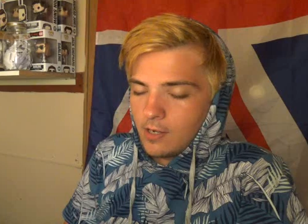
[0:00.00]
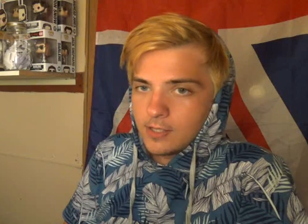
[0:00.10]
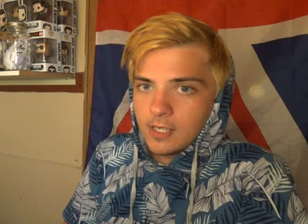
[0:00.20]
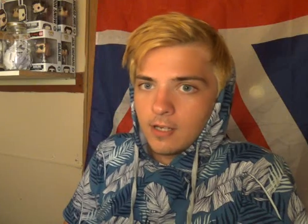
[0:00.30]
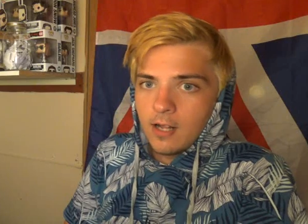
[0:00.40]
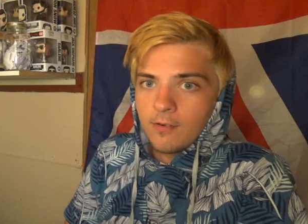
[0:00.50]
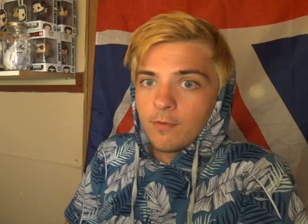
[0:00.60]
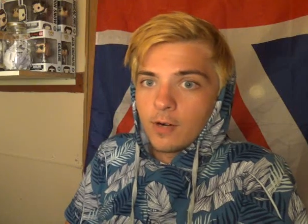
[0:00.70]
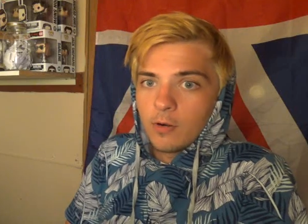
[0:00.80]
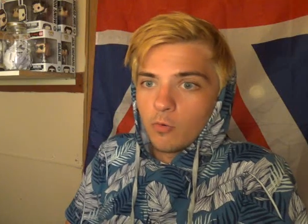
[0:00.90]
causing a lot of
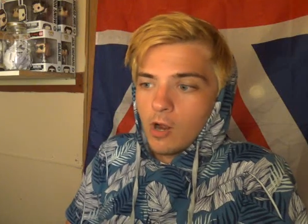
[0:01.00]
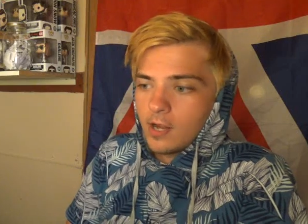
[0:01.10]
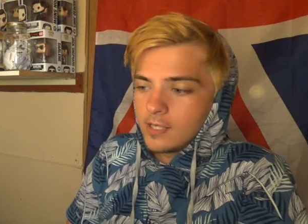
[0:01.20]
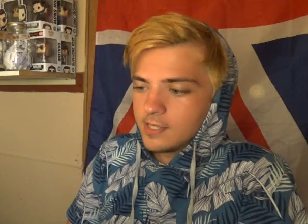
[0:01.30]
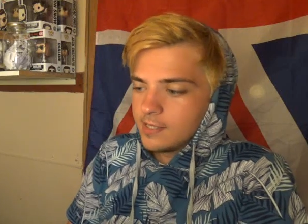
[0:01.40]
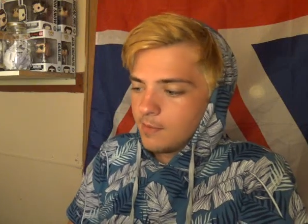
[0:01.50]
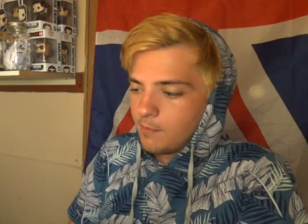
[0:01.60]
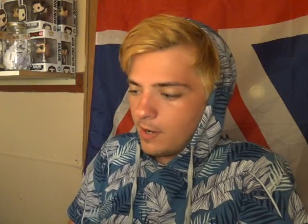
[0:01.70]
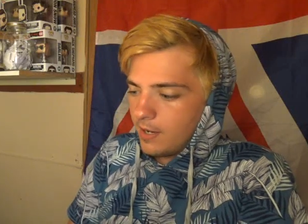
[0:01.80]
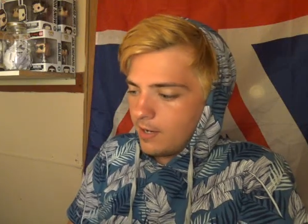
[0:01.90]
freaking ruckus.
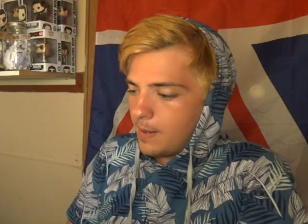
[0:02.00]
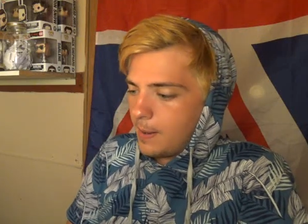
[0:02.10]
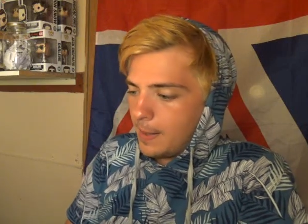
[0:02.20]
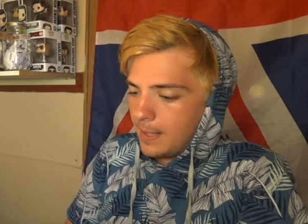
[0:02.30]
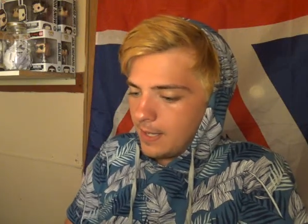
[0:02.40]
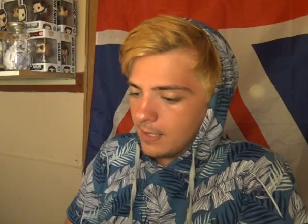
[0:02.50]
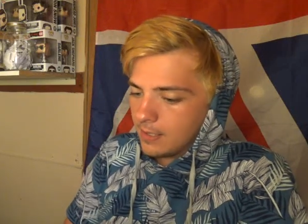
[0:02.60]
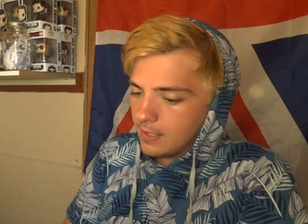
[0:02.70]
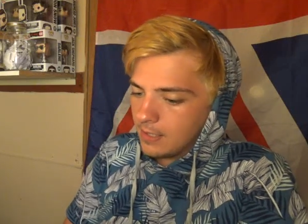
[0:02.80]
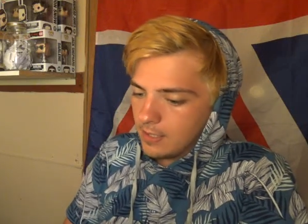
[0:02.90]
But
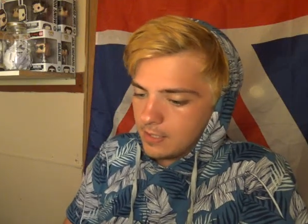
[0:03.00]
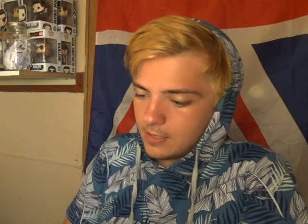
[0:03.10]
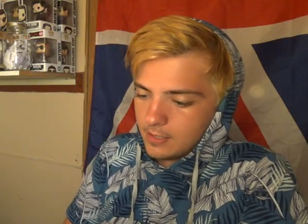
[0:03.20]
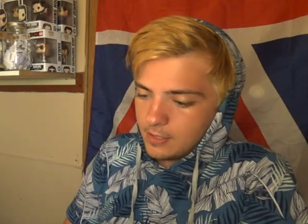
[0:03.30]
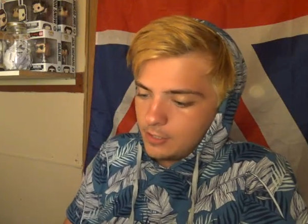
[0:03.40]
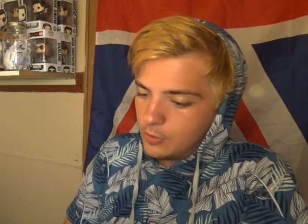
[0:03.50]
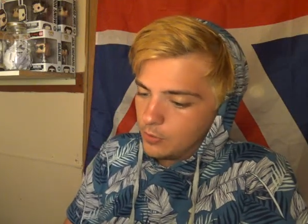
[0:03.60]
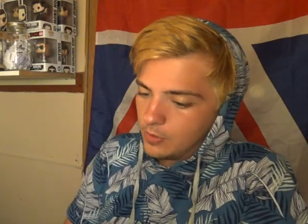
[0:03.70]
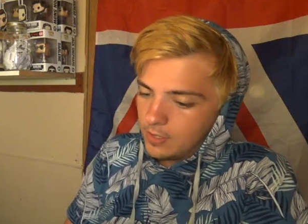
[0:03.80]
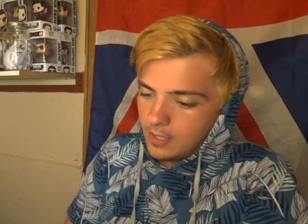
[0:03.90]

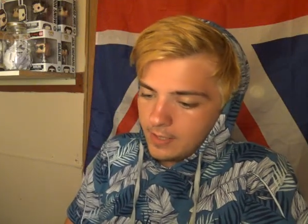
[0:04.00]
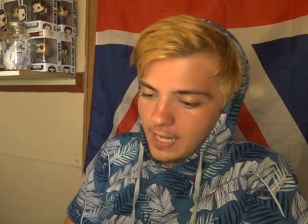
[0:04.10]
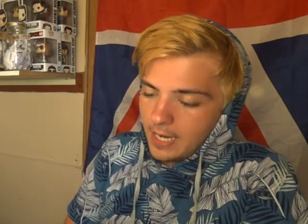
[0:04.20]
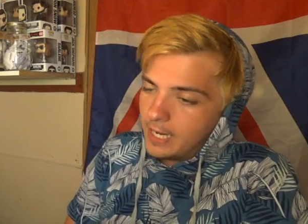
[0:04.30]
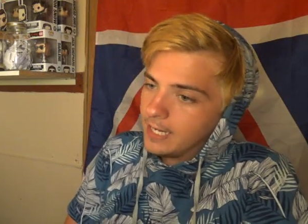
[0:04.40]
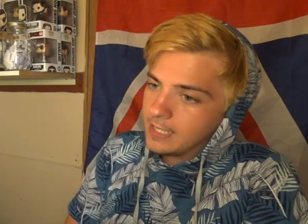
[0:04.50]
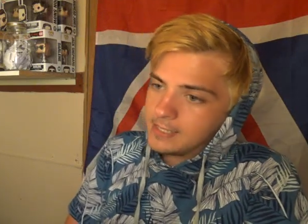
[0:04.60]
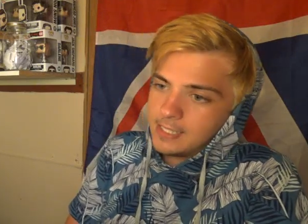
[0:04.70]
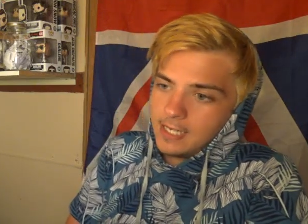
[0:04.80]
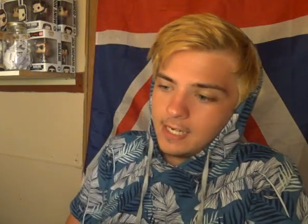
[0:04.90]
dude, that ending
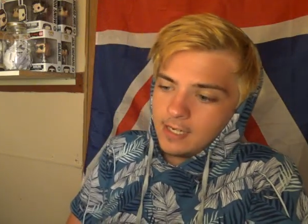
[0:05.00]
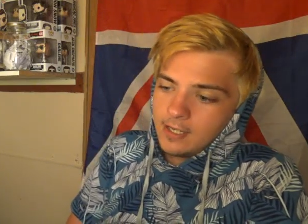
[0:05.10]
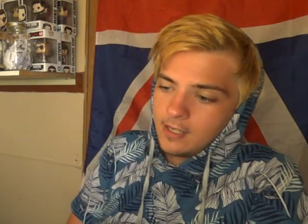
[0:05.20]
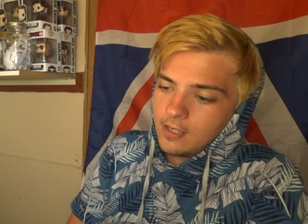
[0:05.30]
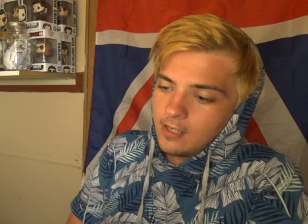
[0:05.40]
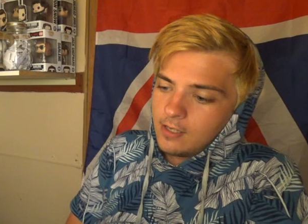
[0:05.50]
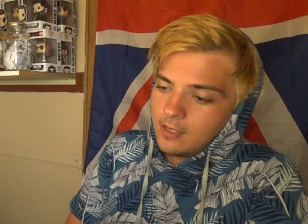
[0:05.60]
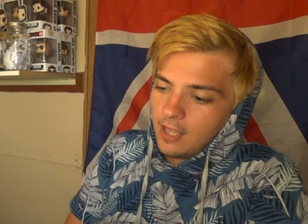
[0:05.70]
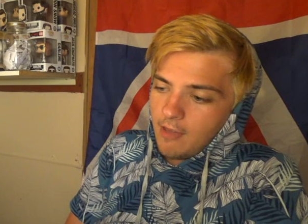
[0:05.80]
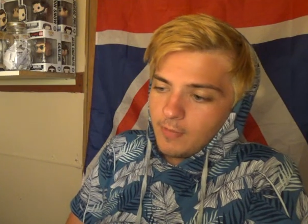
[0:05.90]
scene
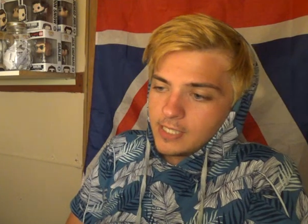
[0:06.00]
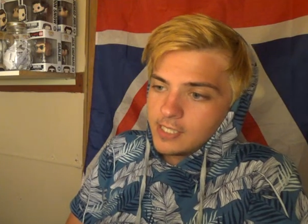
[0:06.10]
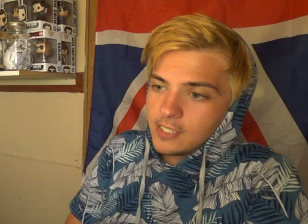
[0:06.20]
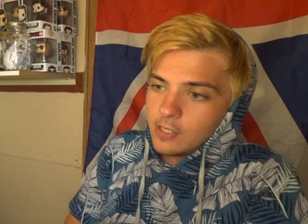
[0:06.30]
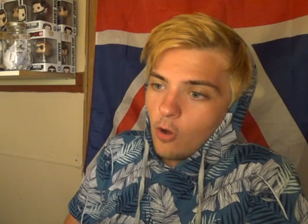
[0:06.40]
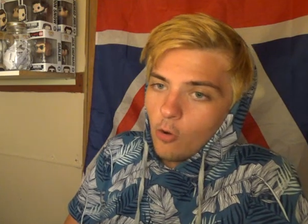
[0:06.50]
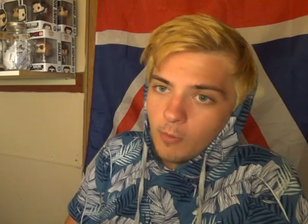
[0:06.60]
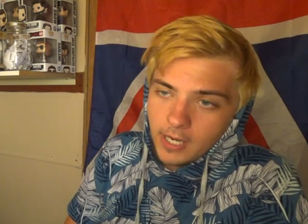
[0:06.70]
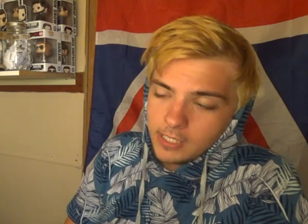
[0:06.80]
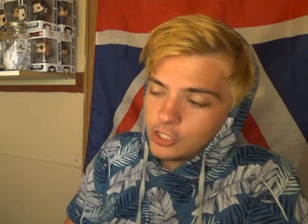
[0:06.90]
gave me so
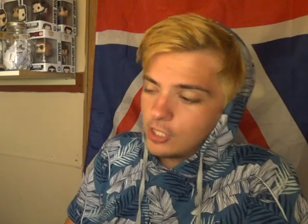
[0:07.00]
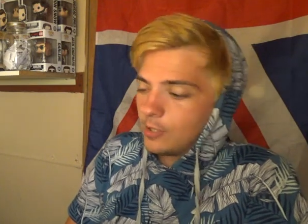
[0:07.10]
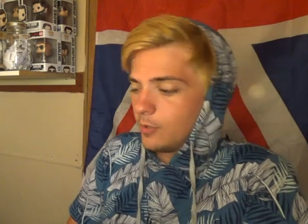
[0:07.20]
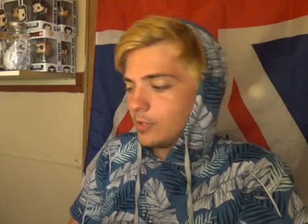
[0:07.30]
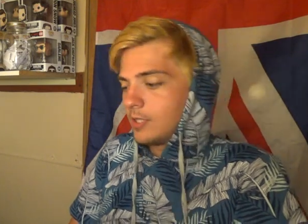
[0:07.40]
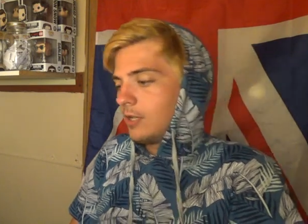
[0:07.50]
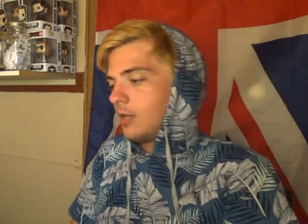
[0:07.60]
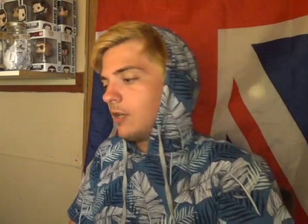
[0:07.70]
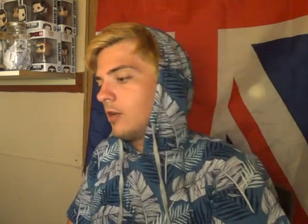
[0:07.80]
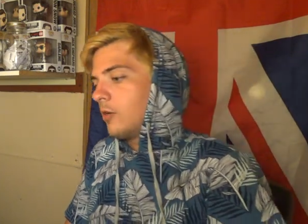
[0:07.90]
many chills.
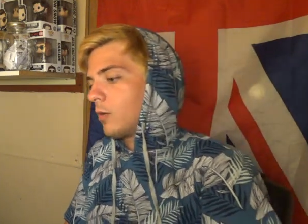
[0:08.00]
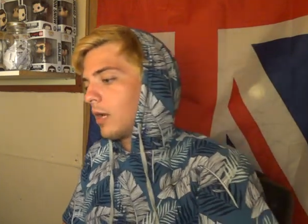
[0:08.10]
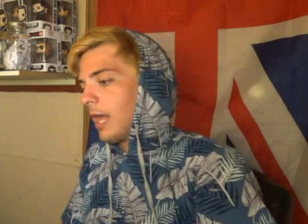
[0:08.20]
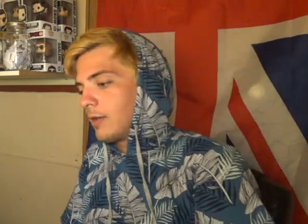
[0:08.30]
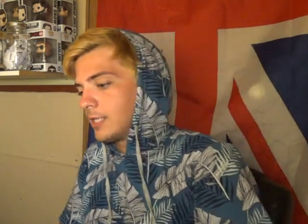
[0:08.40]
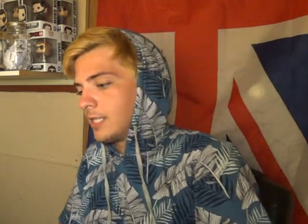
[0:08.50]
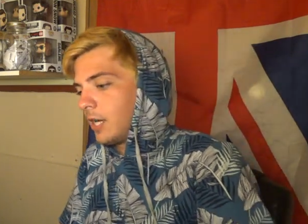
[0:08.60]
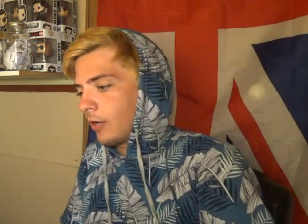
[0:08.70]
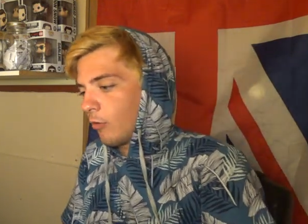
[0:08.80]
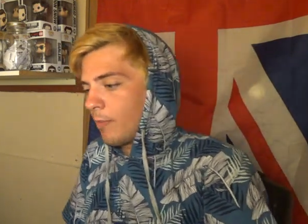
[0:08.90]
Klaus is
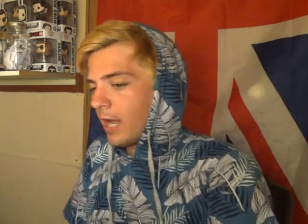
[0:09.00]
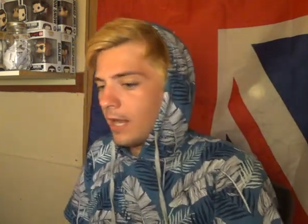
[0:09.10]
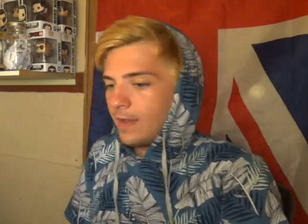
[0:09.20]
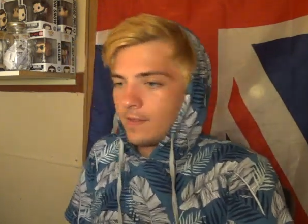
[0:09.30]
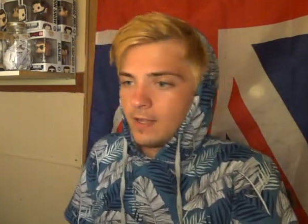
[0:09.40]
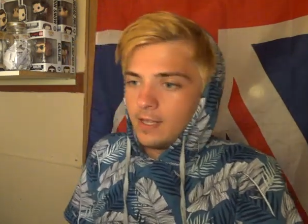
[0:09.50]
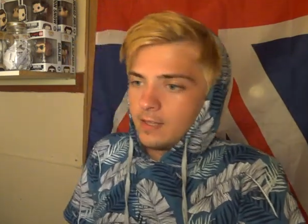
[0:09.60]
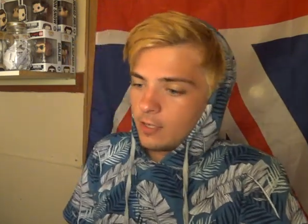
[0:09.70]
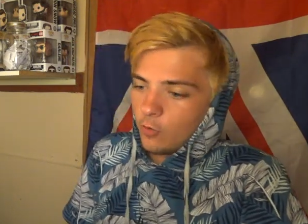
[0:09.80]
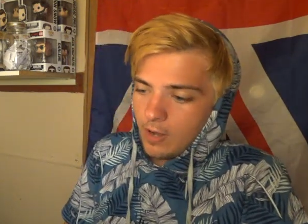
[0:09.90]
hunting Rebecca
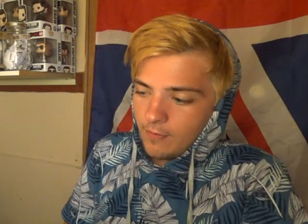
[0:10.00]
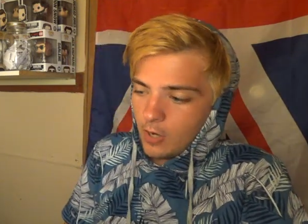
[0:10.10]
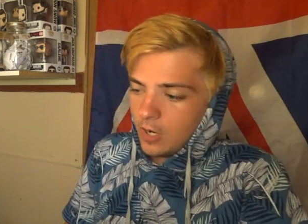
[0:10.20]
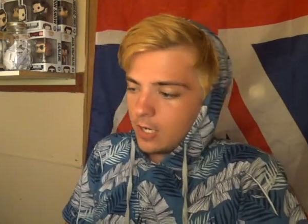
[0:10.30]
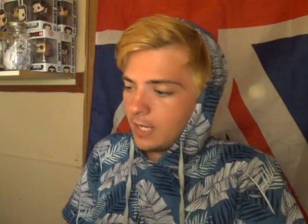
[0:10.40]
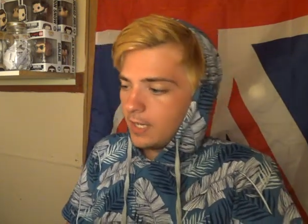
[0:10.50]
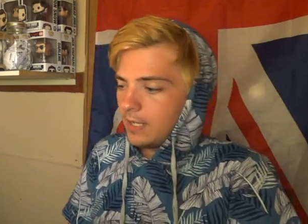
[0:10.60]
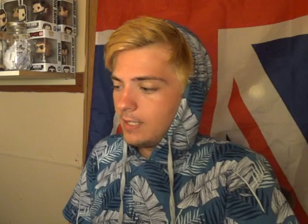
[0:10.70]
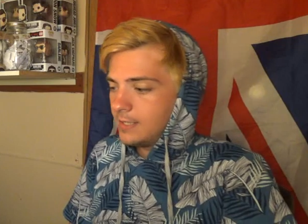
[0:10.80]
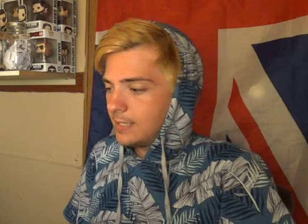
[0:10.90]
in the graveyard, and
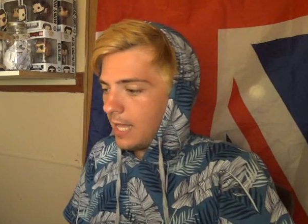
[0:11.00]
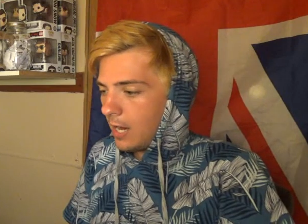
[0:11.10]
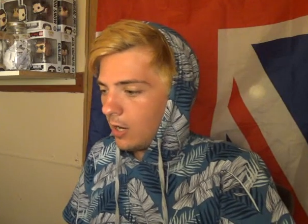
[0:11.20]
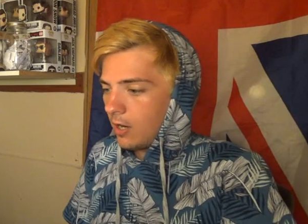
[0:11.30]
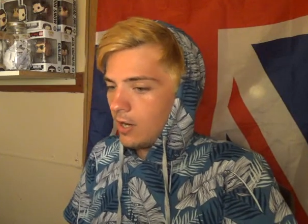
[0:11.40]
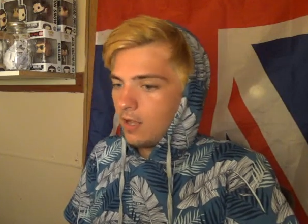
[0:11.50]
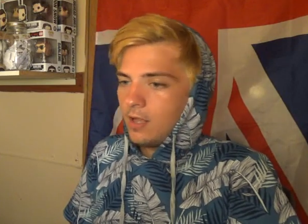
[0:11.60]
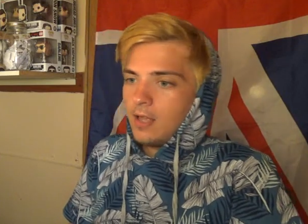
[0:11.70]
he's there,